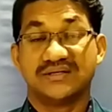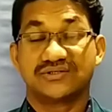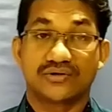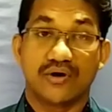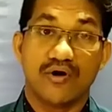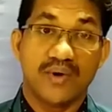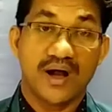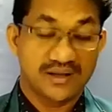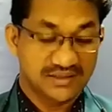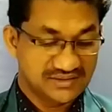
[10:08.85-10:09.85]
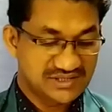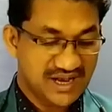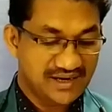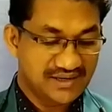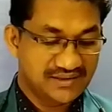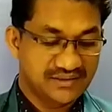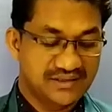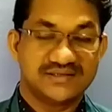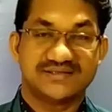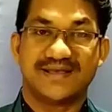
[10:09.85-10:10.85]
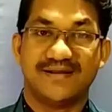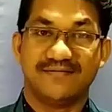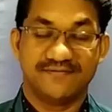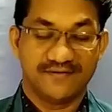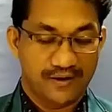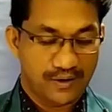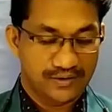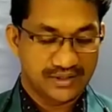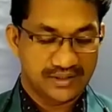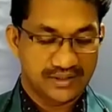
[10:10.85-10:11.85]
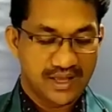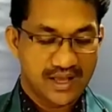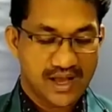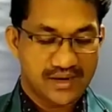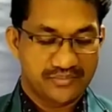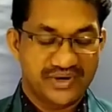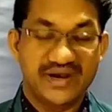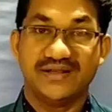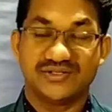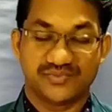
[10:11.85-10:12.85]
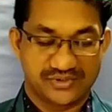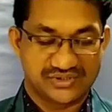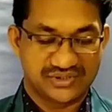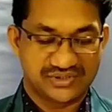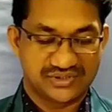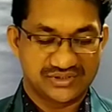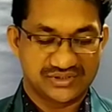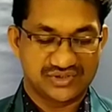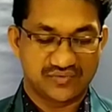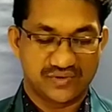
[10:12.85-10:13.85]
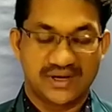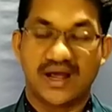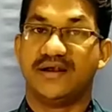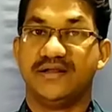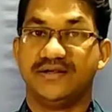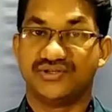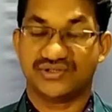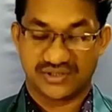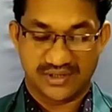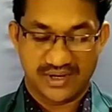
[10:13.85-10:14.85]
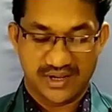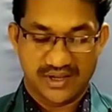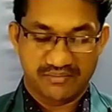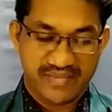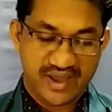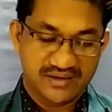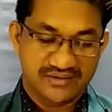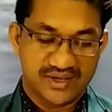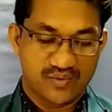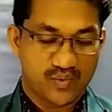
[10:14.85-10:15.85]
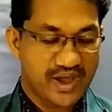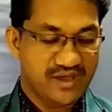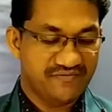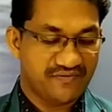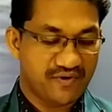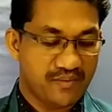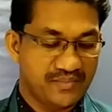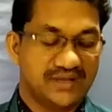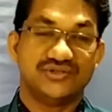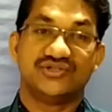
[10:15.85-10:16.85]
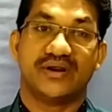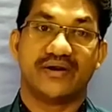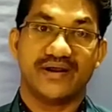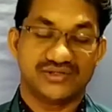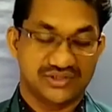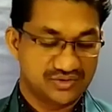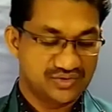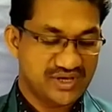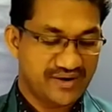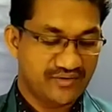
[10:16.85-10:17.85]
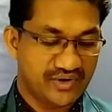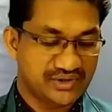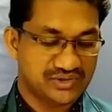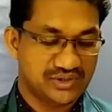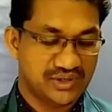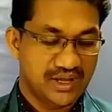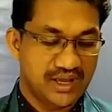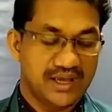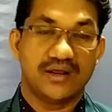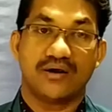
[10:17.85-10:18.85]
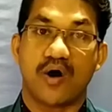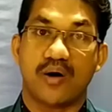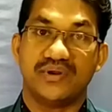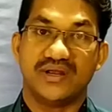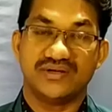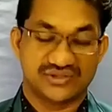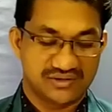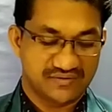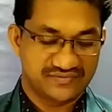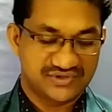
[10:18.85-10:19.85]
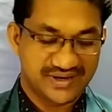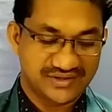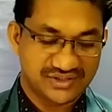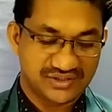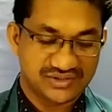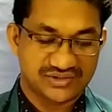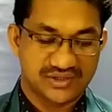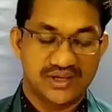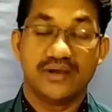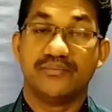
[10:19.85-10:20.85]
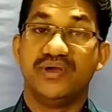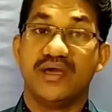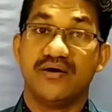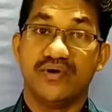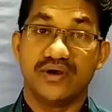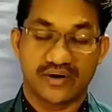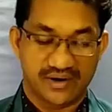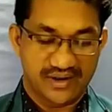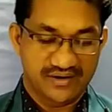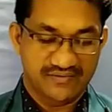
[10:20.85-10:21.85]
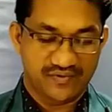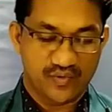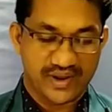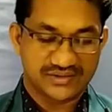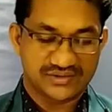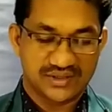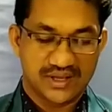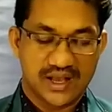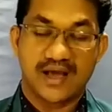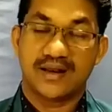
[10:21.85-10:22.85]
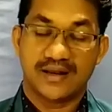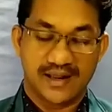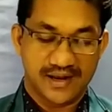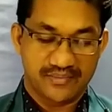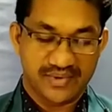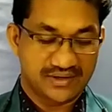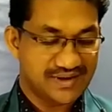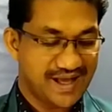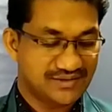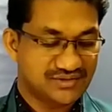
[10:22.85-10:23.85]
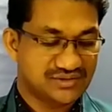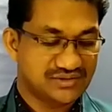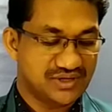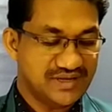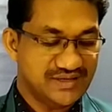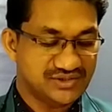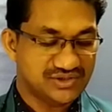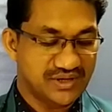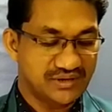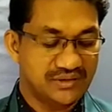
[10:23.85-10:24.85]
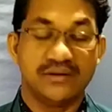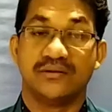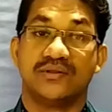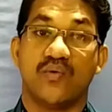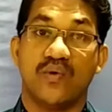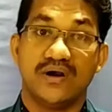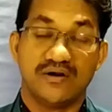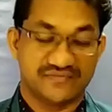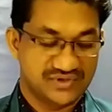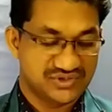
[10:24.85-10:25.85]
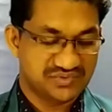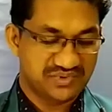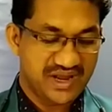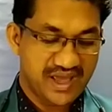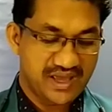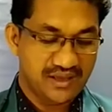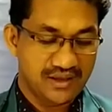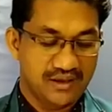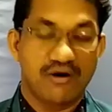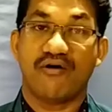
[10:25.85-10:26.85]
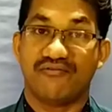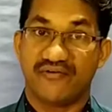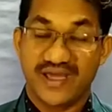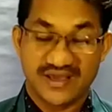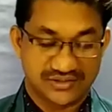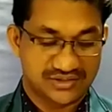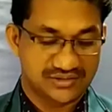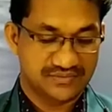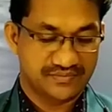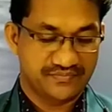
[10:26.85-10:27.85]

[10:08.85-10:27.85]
Trauma, talent, self-loathing, and predispositions toward addiction make their way from generation to generation in a combination of genetics, behavioral influence, and an element, at least in the world of this play of fate.